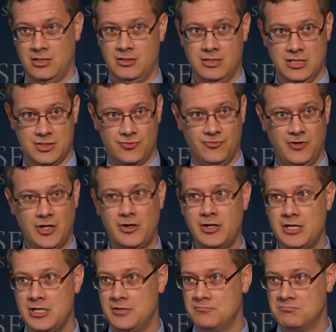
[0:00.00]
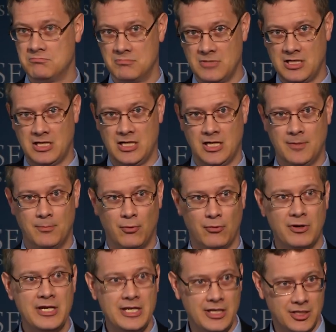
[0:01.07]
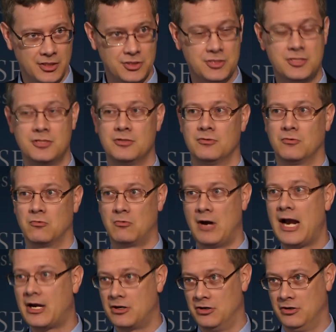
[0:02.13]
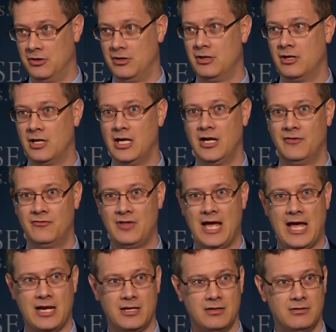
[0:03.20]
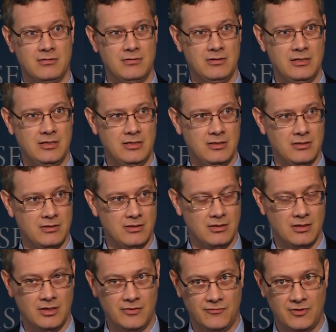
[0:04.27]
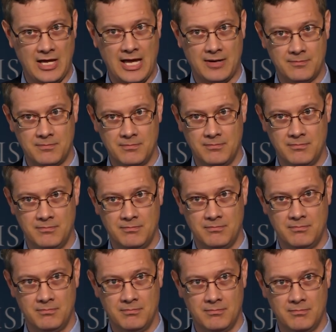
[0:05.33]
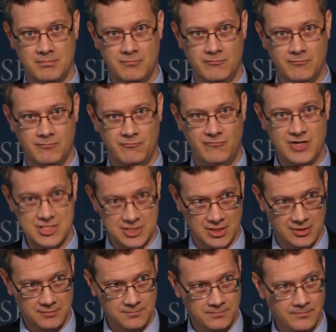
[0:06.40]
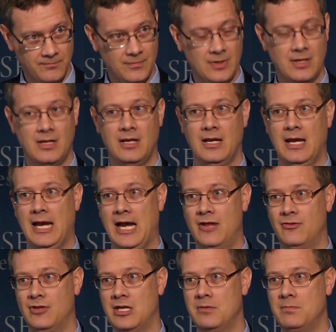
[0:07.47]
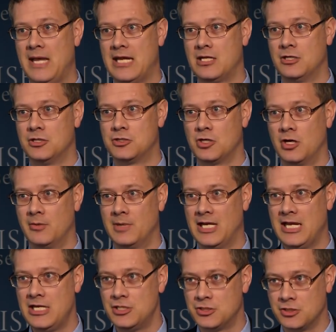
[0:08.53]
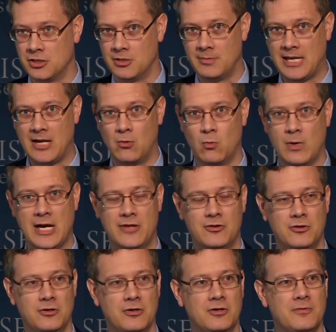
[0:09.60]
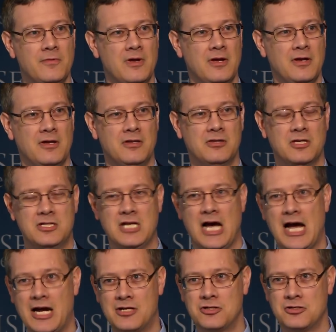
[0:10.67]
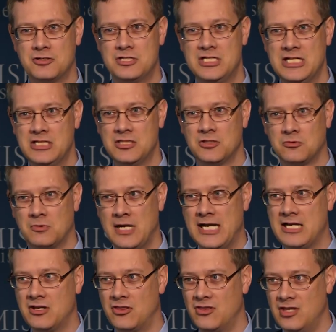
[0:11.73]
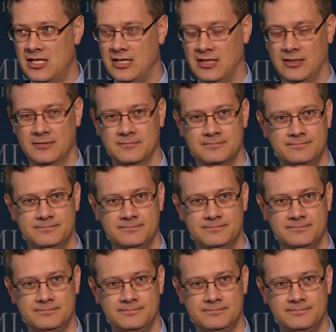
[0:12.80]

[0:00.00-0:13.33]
this very uh, abridged record of that, of that visit and then make a determination about whether the doctor did the right thing